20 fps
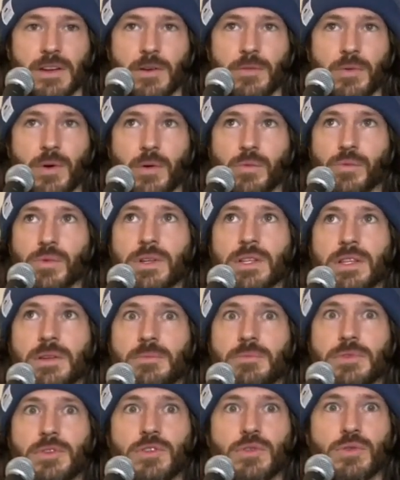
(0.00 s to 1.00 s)
a really
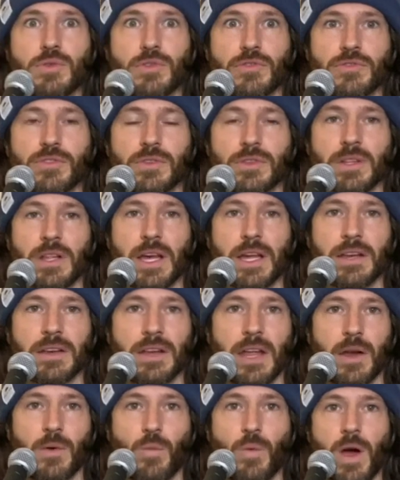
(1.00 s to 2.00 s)
beautiful
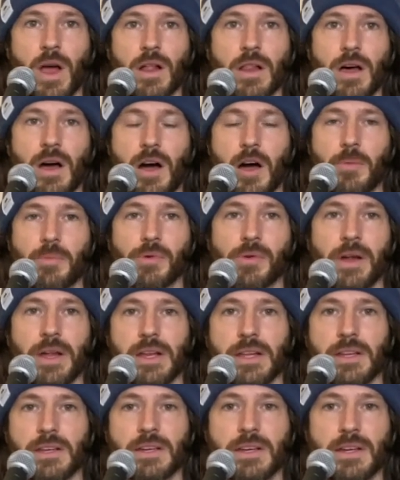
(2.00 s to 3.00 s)
and
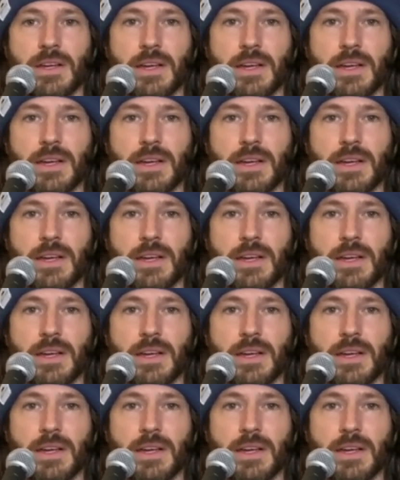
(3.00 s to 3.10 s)
well-operated